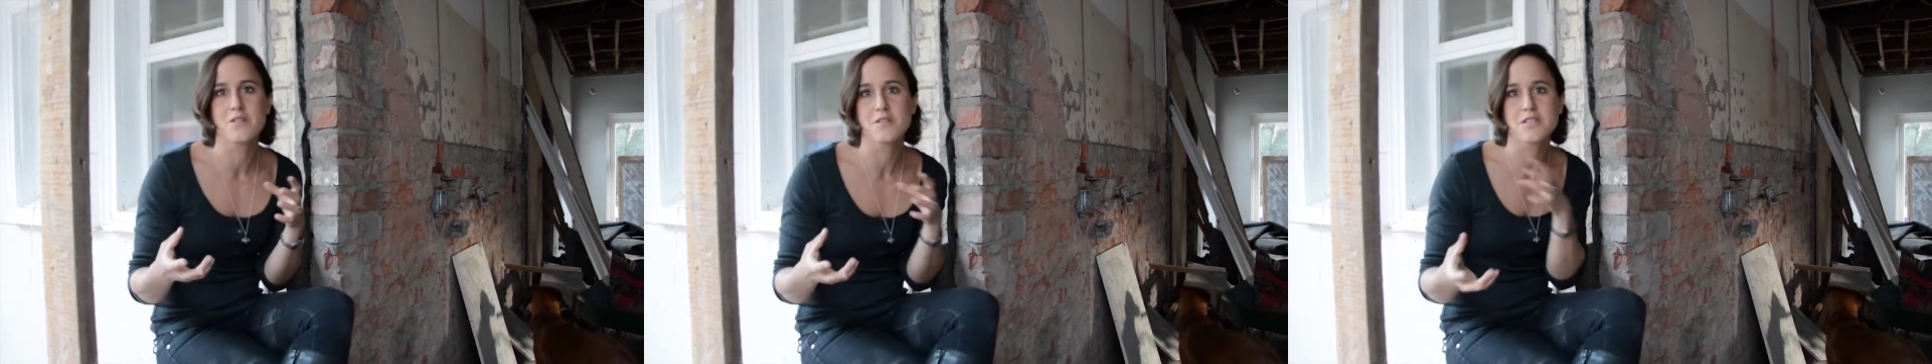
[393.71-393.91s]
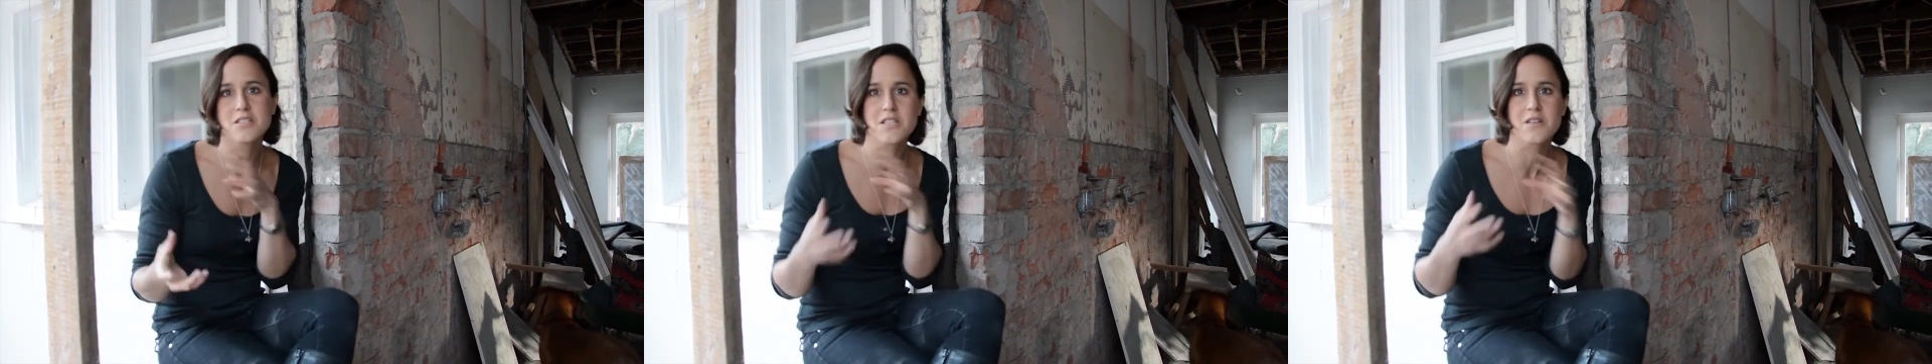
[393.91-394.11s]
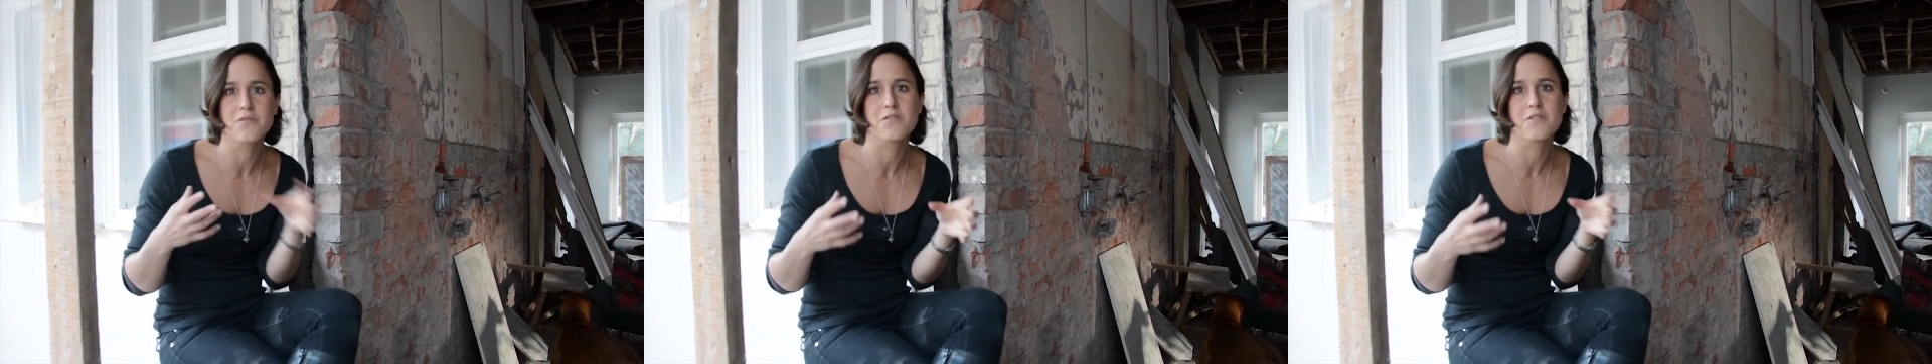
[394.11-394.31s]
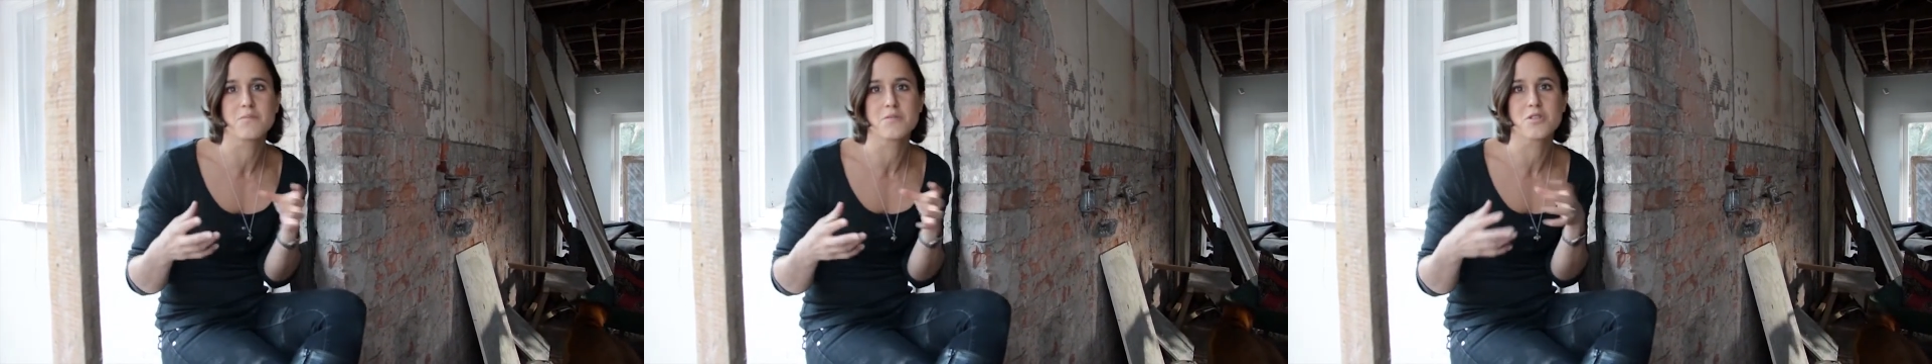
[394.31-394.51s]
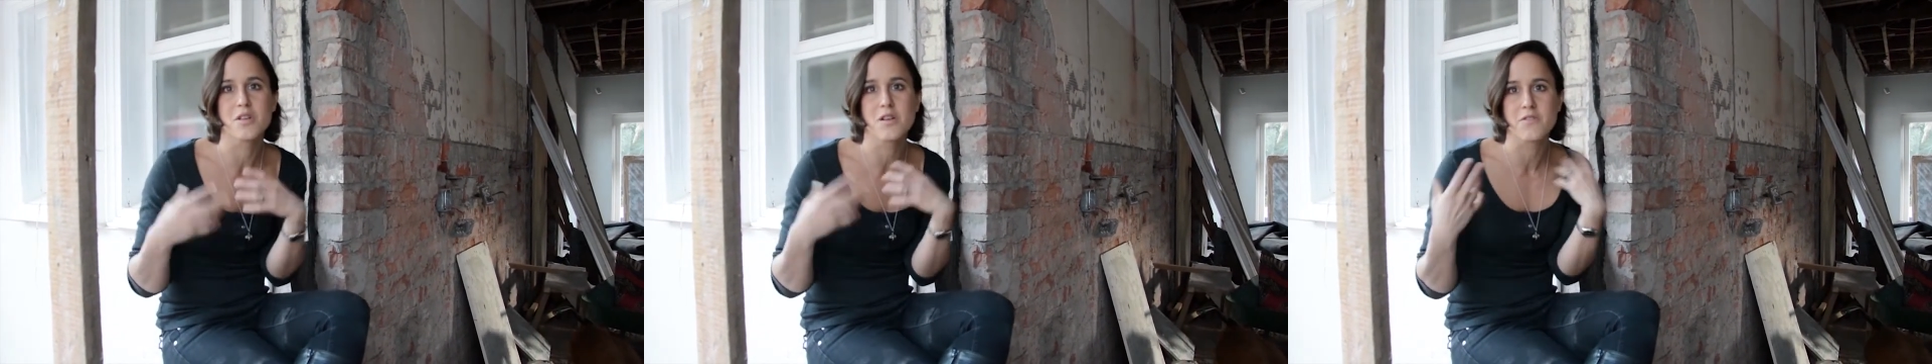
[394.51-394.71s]
shift from
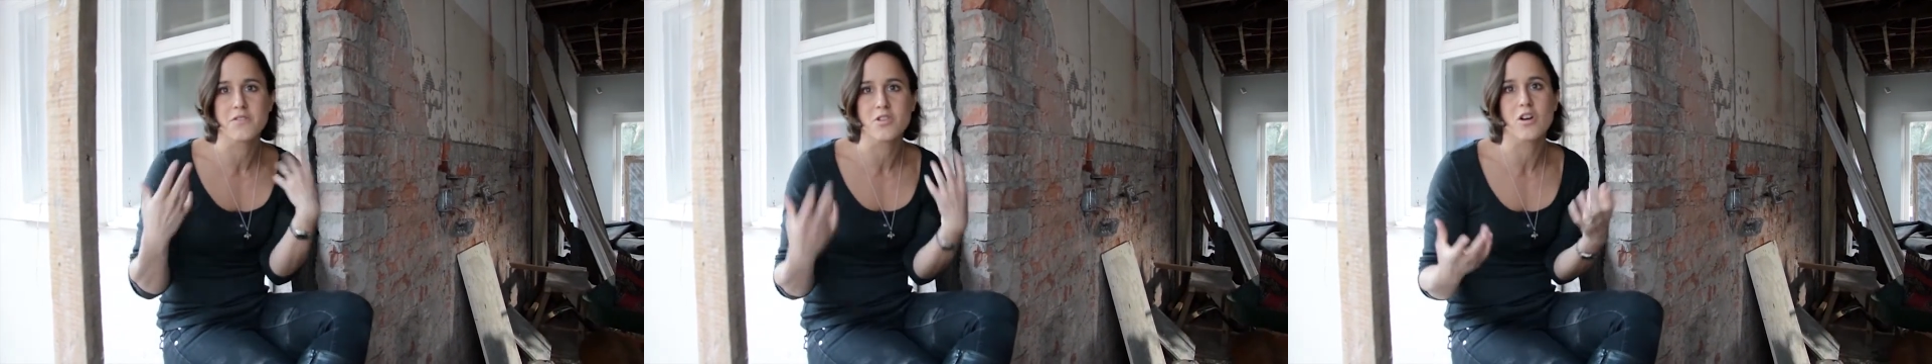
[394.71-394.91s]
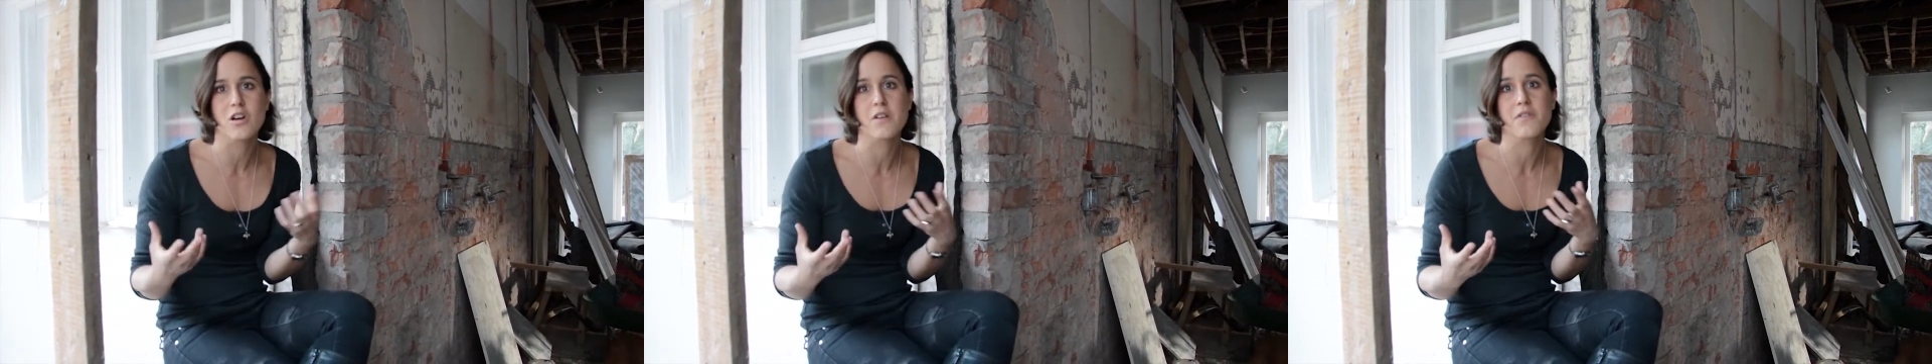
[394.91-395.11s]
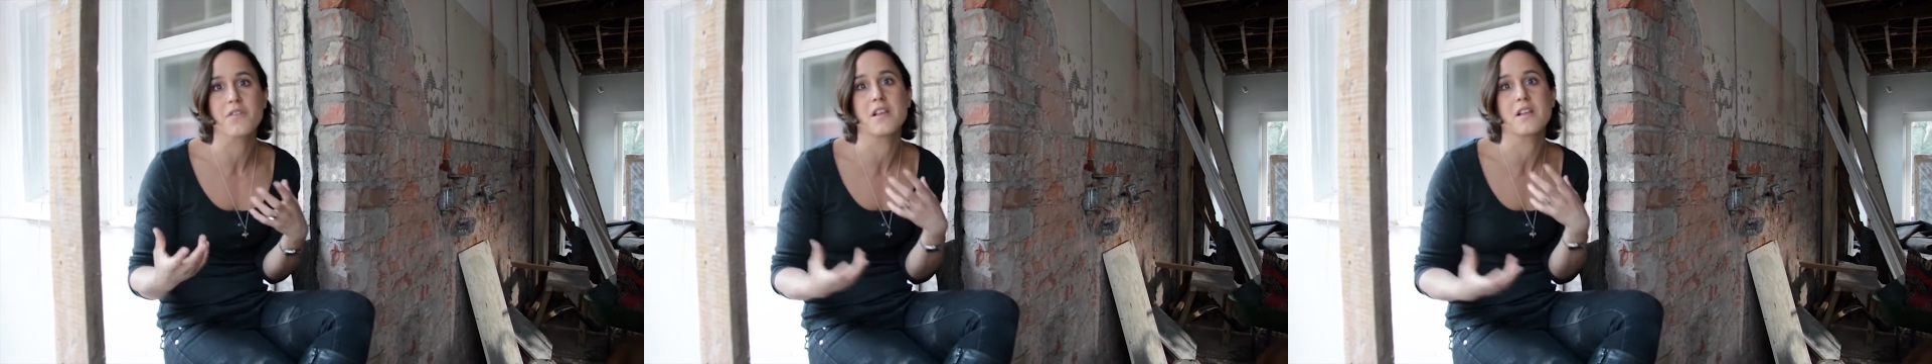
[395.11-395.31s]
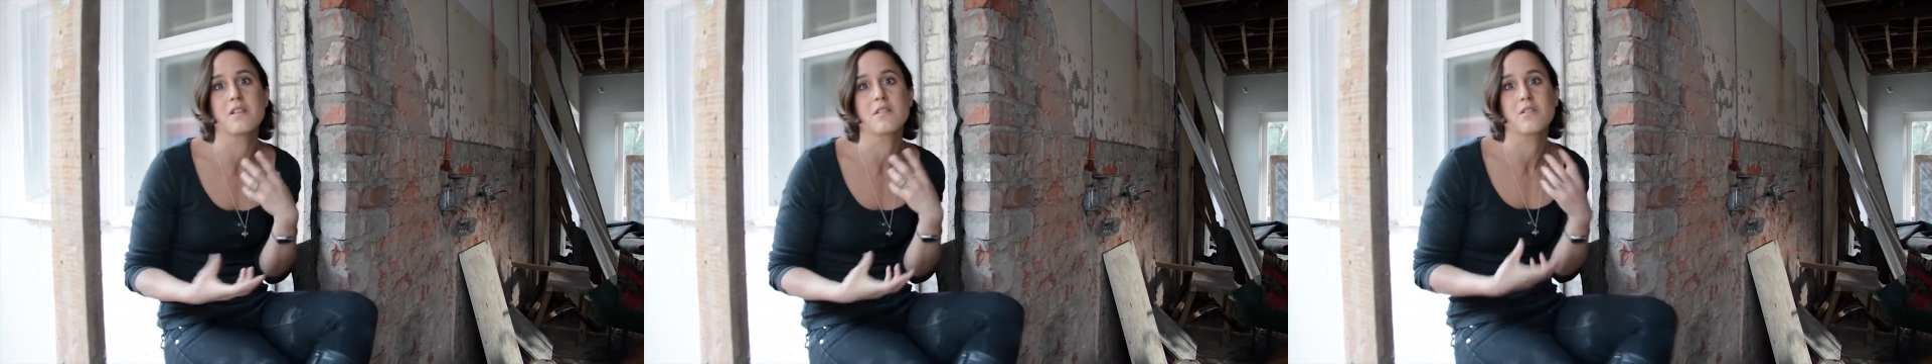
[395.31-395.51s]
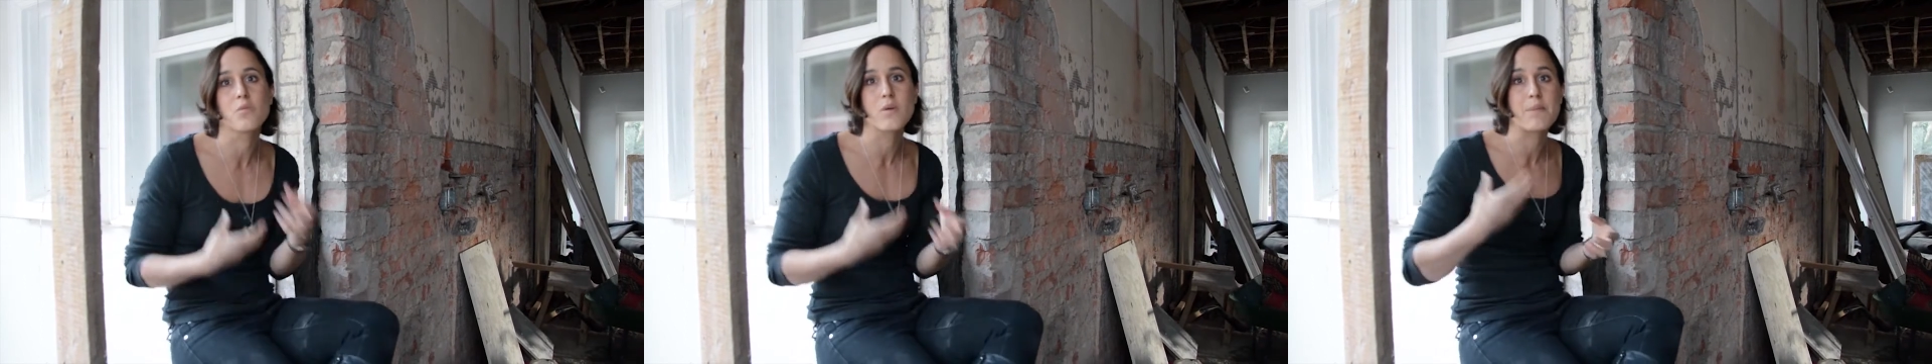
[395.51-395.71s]
doing photography
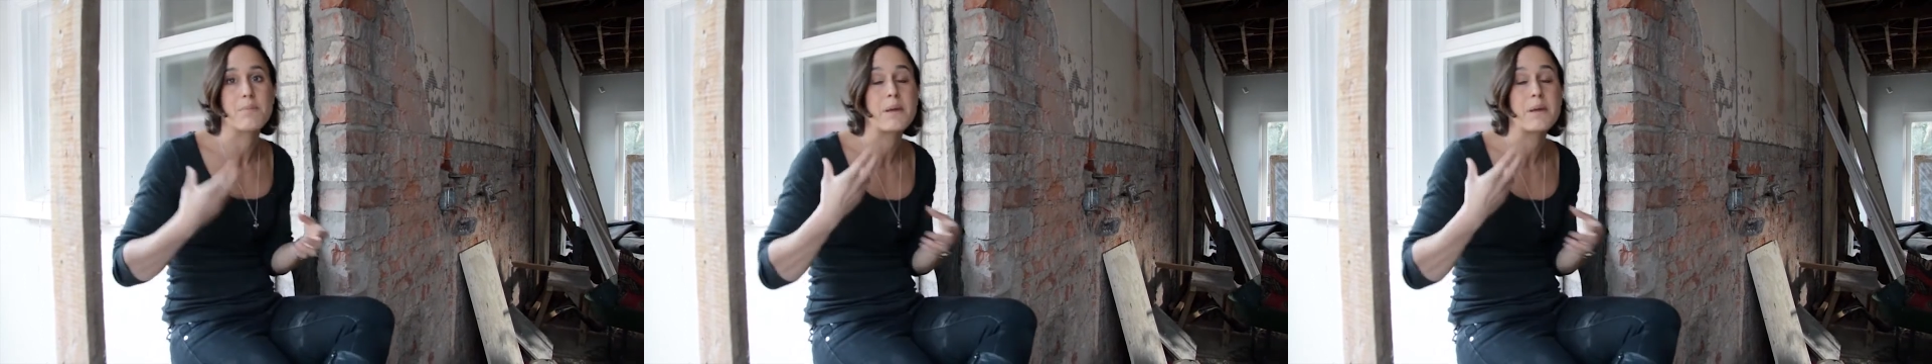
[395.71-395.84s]
in the way